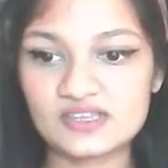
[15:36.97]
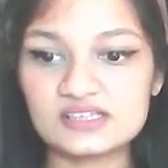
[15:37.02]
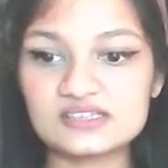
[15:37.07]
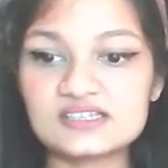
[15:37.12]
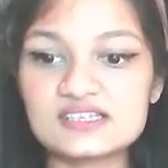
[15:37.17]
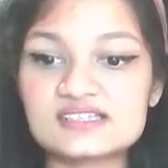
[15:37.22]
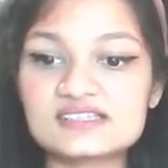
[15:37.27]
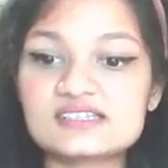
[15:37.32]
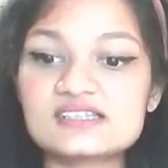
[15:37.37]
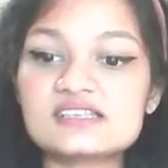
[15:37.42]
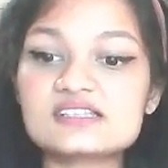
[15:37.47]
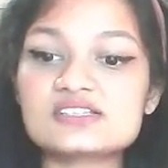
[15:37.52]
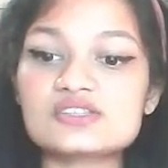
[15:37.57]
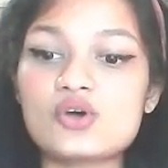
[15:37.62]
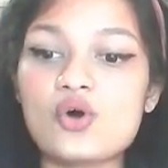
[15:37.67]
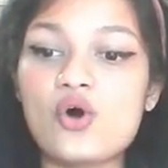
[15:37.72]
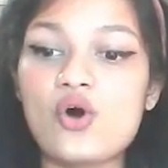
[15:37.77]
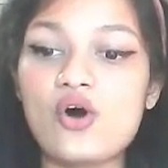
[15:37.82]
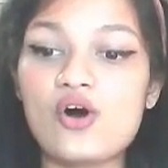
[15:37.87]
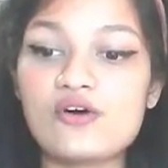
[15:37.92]
This is
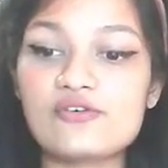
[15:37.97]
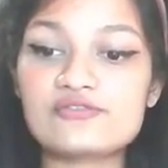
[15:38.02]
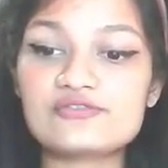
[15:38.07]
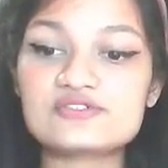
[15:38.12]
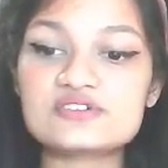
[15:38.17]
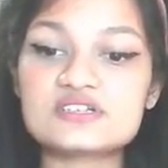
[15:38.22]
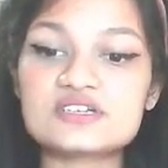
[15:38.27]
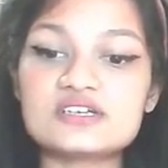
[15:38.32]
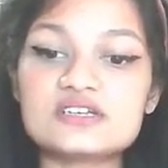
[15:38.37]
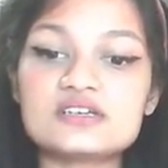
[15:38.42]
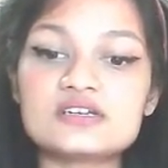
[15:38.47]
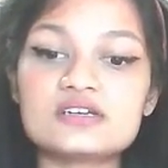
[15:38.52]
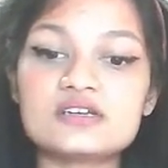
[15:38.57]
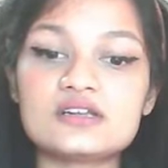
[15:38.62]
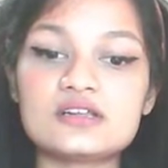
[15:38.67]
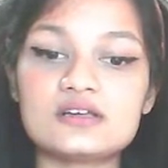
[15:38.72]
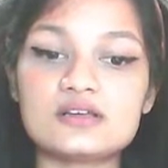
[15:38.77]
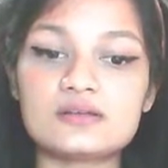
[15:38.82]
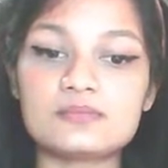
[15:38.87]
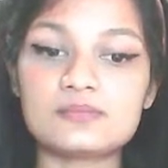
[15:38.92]
often
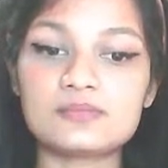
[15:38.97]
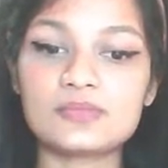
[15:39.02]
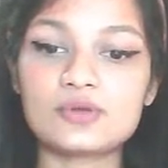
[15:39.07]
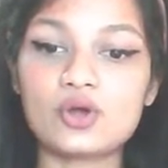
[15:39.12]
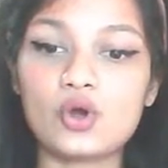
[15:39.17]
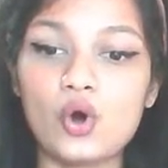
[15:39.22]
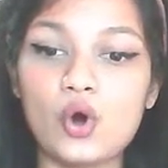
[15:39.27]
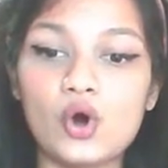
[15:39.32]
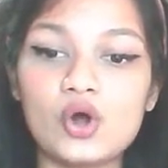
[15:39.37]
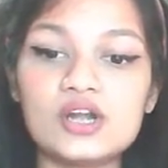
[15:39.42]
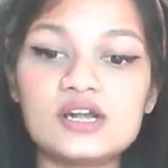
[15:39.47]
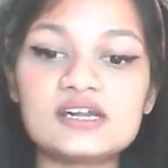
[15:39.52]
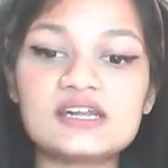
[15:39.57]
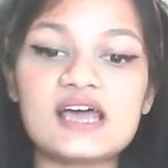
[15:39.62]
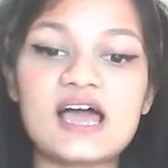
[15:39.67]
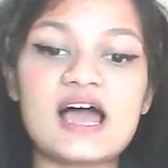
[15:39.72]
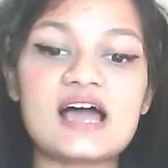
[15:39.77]
called